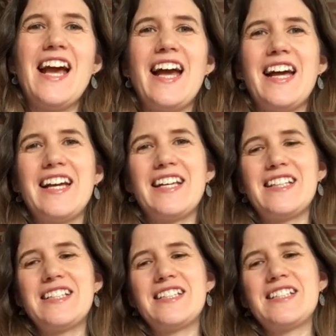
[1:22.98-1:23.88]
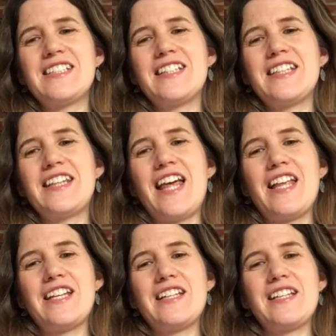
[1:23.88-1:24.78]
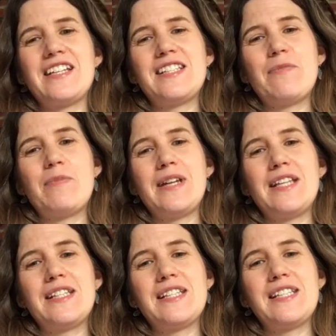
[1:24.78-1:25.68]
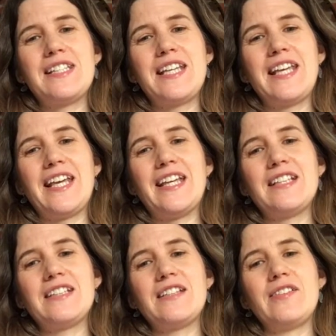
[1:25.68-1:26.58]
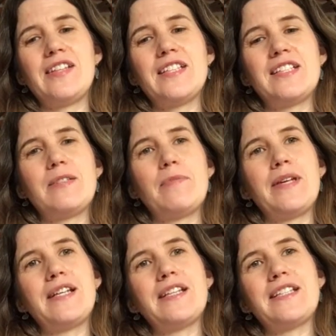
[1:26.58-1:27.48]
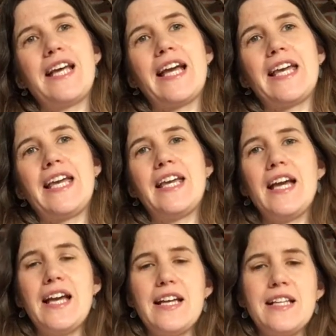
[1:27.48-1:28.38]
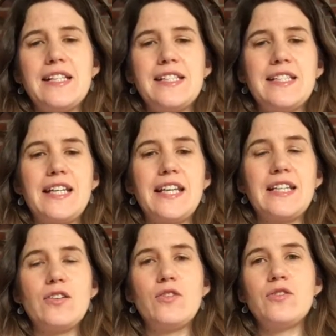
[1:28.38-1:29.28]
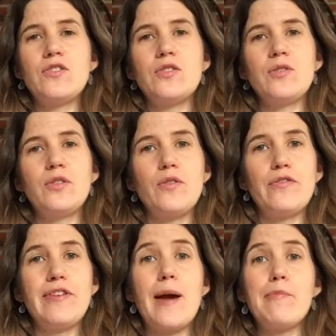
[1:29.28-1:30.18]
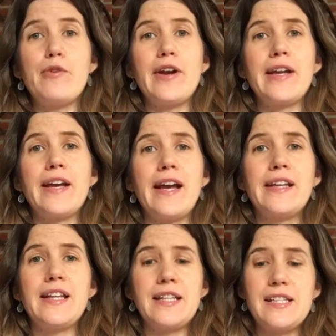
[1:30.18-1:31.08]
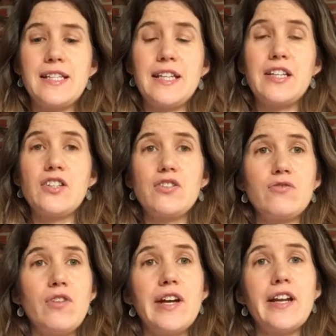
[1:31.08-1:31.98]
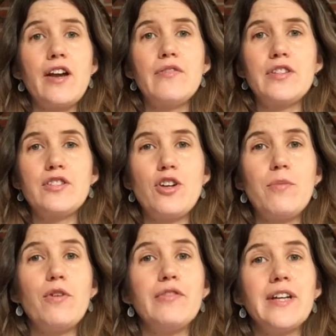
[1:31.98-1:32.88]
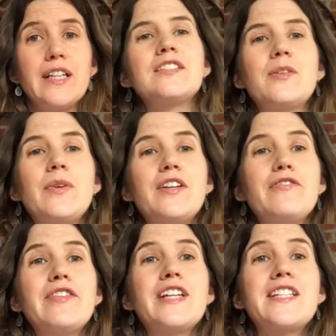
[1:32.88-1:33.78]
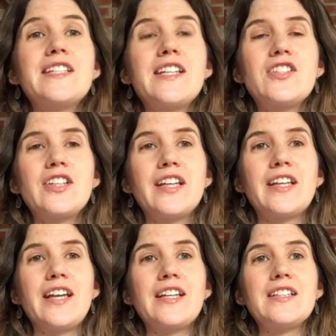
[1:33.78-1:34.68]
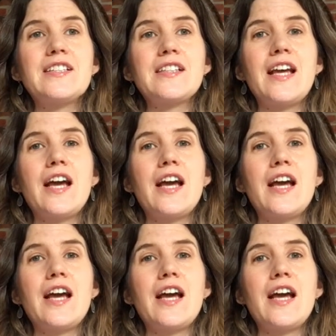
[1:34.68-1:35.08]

and then simply stick it, and this is a bit tacky, stick it onto your fabric and then stitch right over the top of it. So when you finish stitching it,